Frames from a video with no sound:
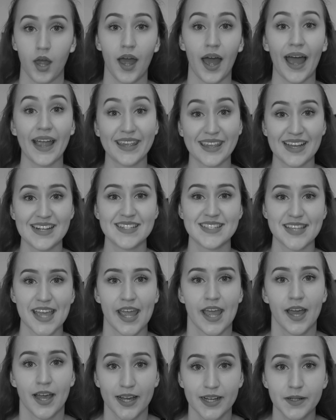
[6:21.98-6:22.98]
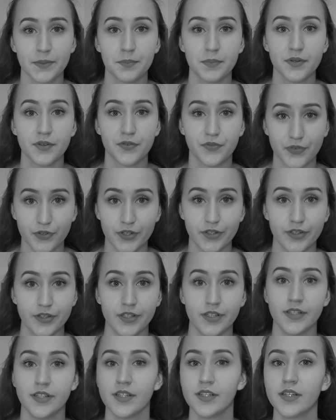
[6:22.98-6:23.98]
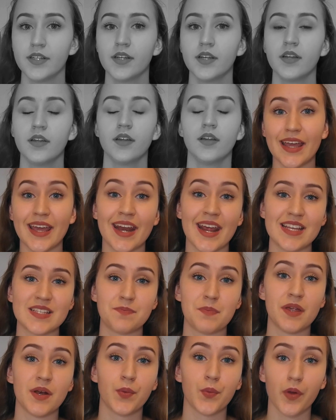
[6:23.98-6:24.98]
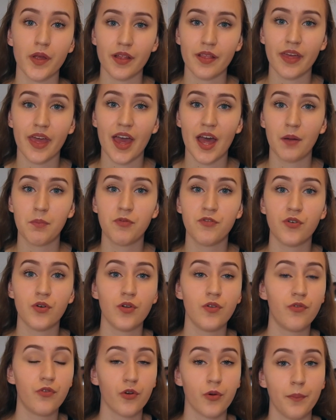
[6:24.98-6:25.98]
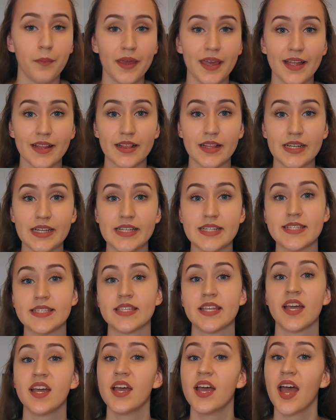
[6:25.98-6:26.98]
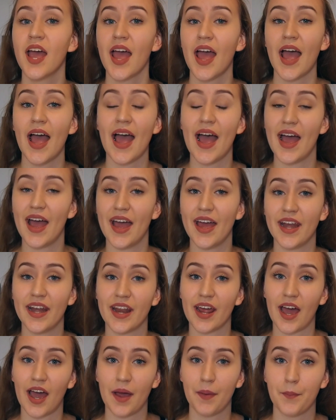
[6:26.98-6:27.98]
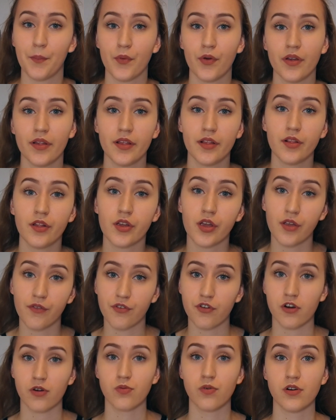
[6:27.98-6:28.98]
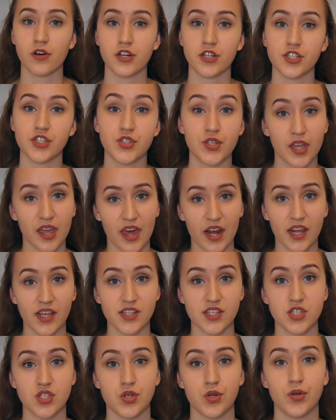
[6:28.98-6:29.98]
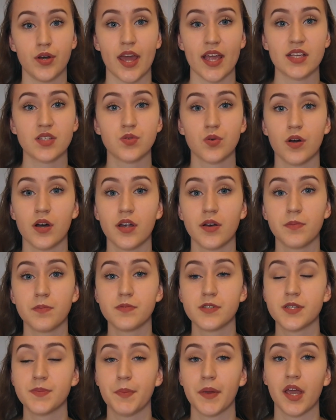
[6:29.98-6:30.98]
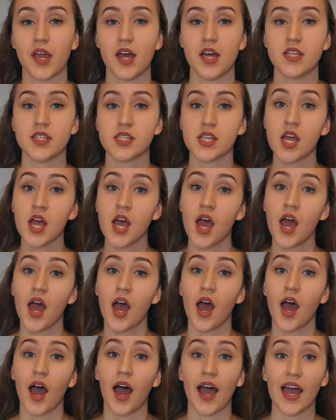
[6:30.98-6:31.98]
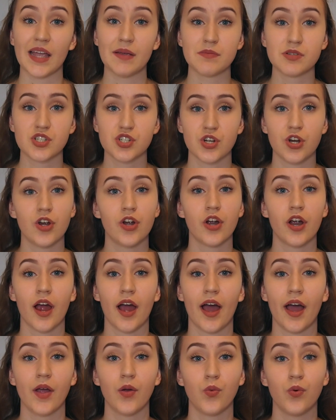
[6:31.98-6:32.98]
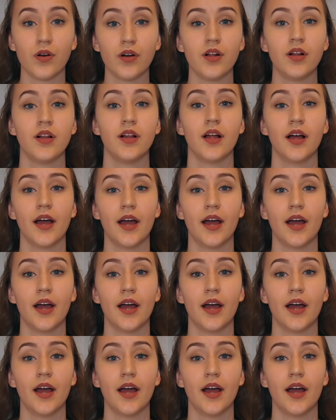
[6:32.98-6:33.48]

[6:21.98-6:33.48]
I can't say helpful. It has been really helpful for me at least, and I'm really looking forward to getting the 2 next ones, because I'm sure I will